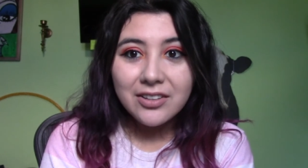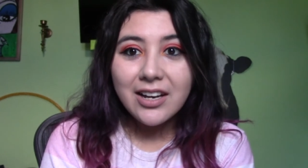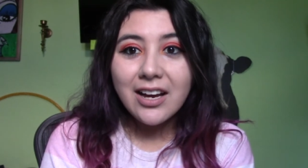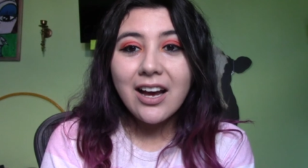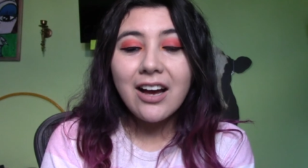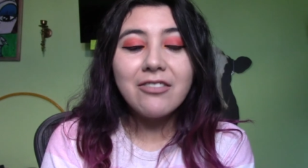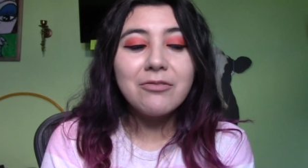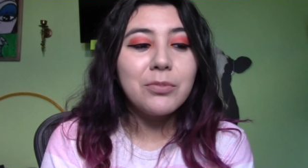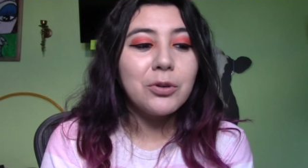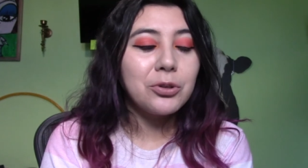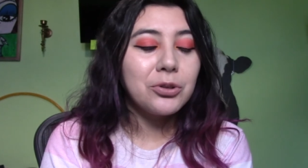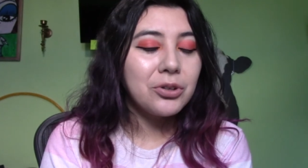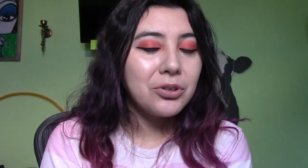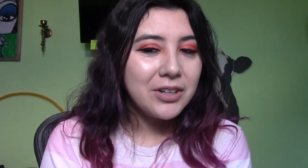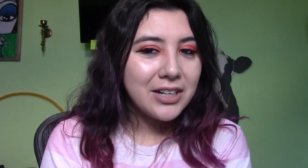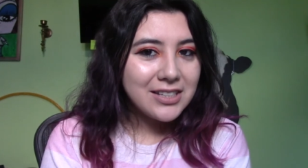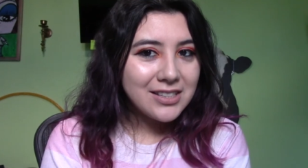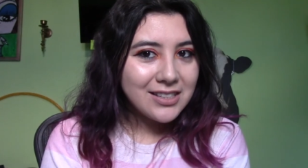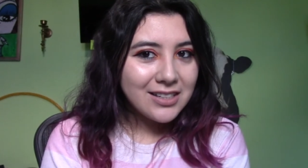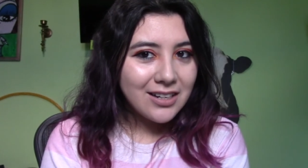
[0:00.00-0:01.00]
They have both
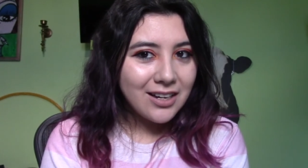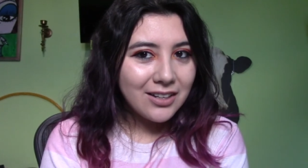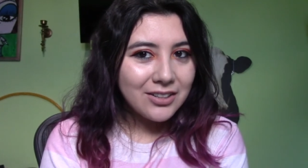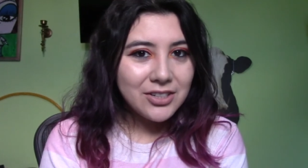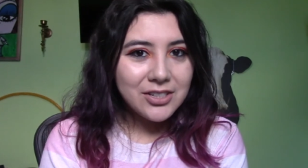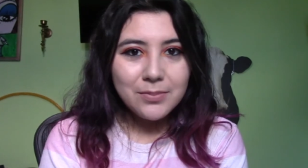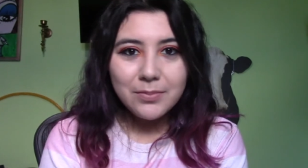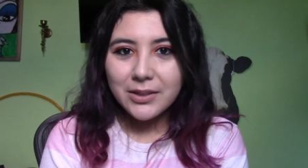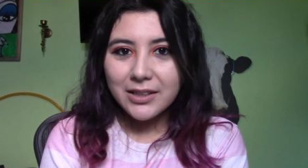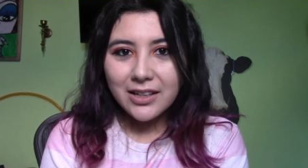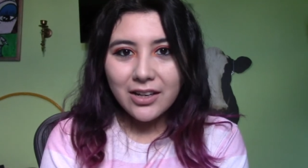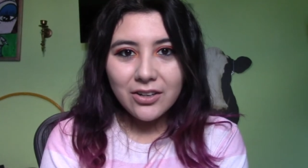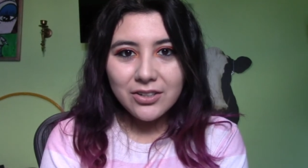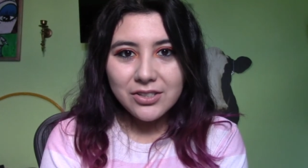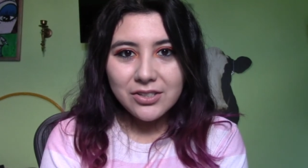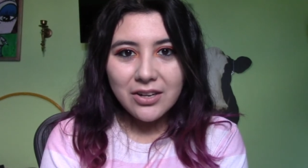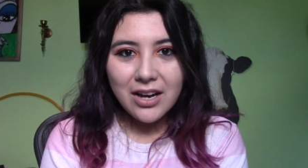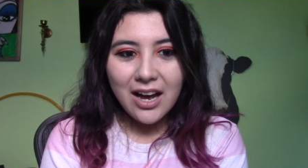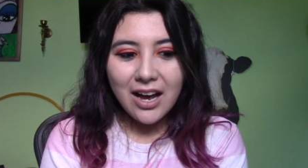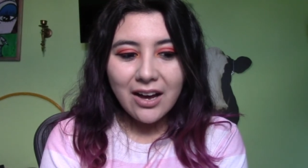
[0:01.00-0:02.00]
crazy colors, but they
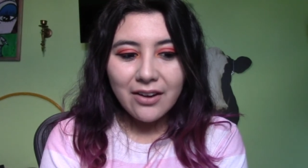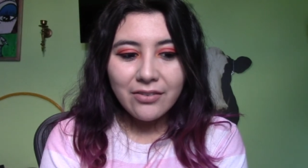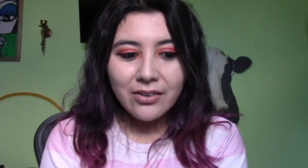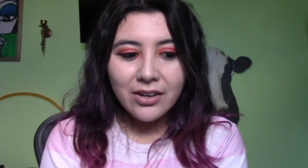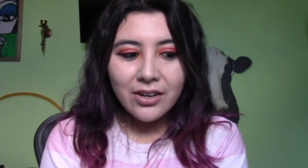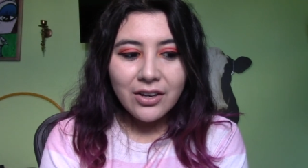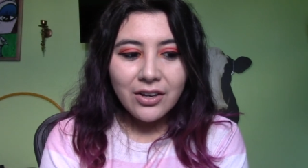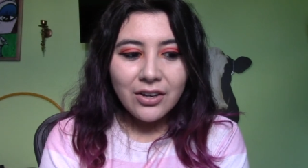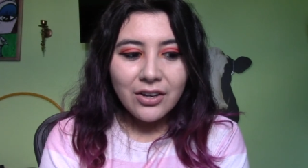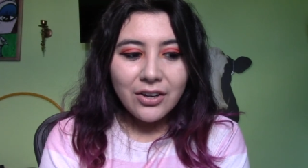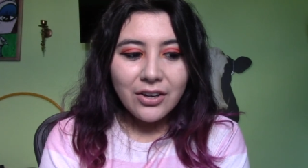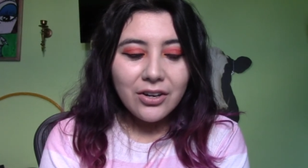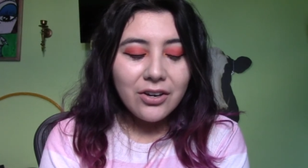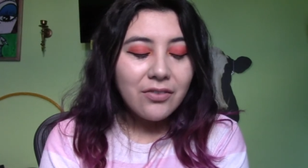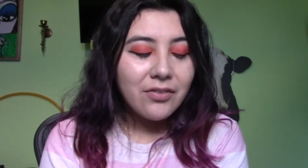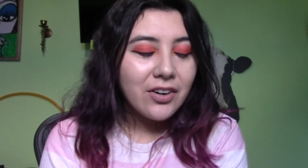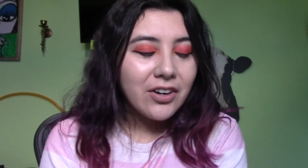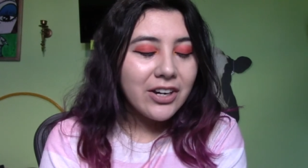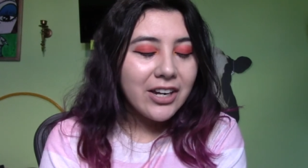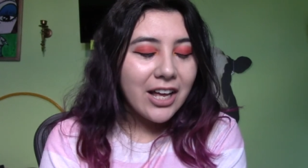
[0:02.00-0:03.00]
also have, you
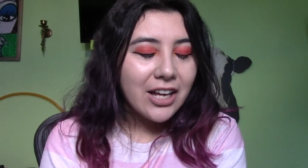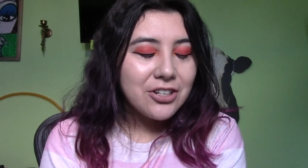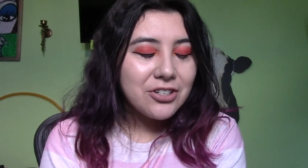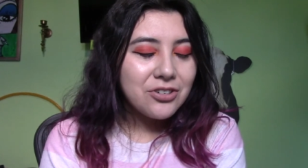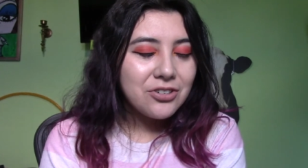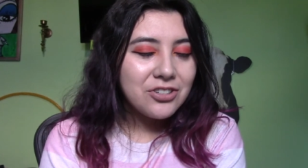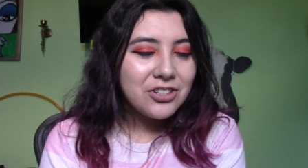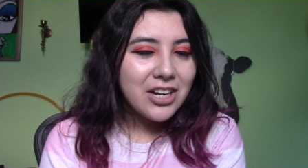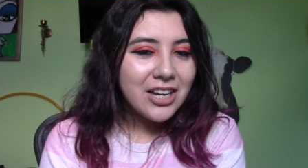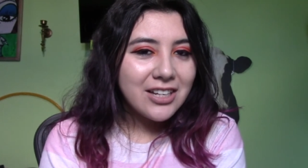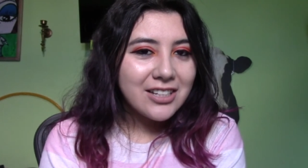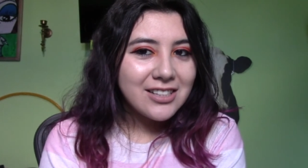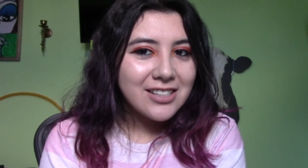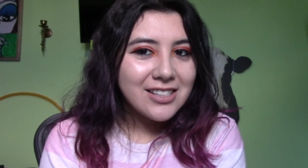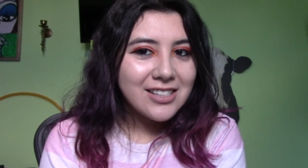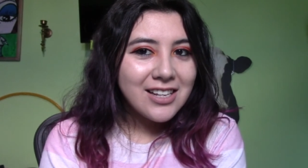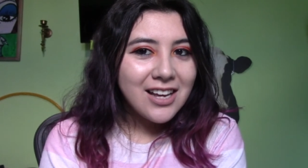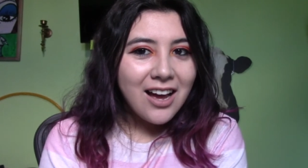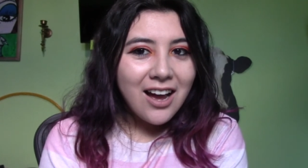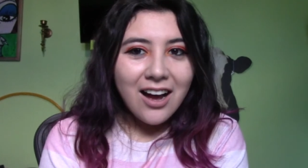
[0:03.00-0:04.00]
know, very natural
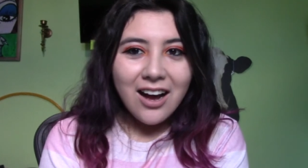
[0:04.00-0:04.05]
shades.